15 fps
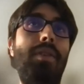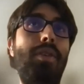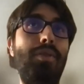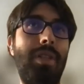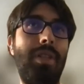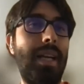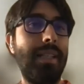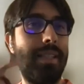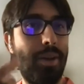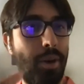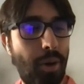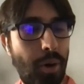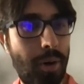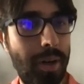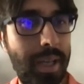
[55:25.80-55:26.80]
every user has a
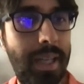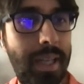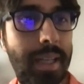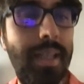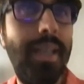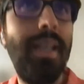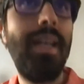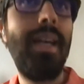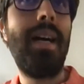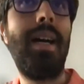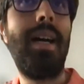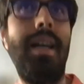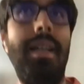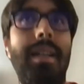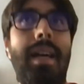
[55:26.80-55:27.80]
coin,
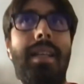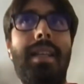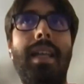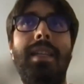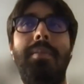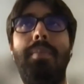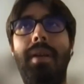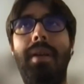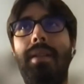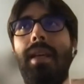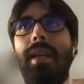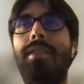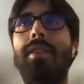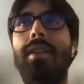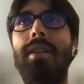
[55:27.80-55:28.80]
and, and that
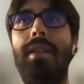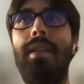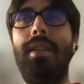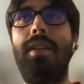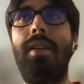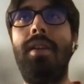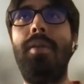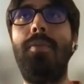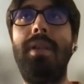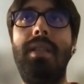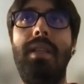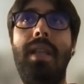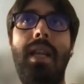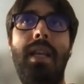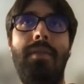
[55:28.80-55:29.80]
that's going to determine
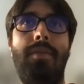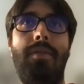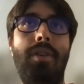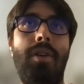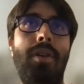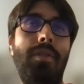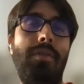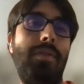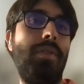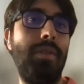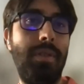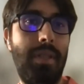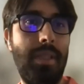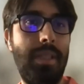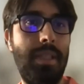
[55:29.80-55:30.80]
whether they leave or not. Of
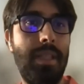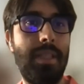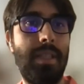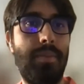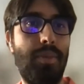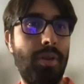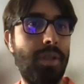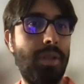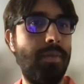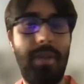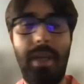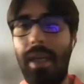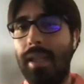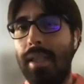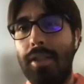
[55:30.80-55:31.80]
course, this is just a proxy of,
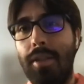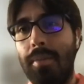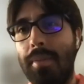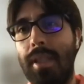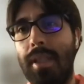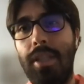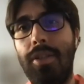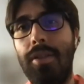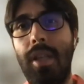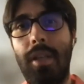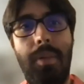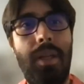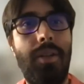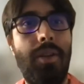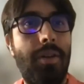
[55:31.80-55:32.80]
okay, there's some decision
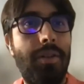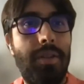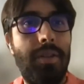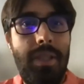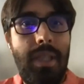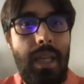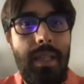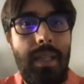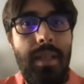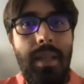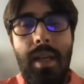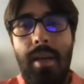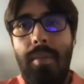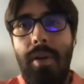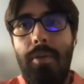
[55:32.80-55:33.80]
that we don't understand,
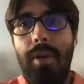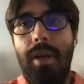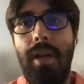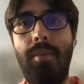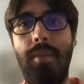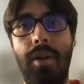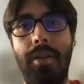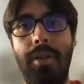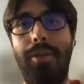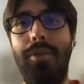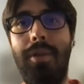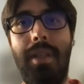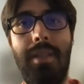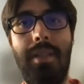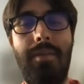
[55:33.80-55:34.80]
but we can model
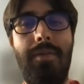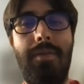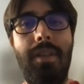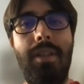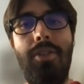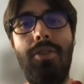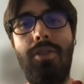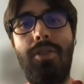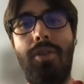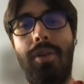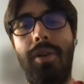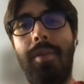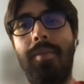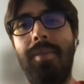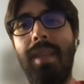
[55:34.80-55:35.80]
through this fictitious
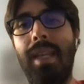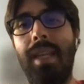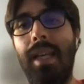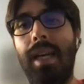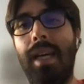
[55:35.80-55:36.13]
coin,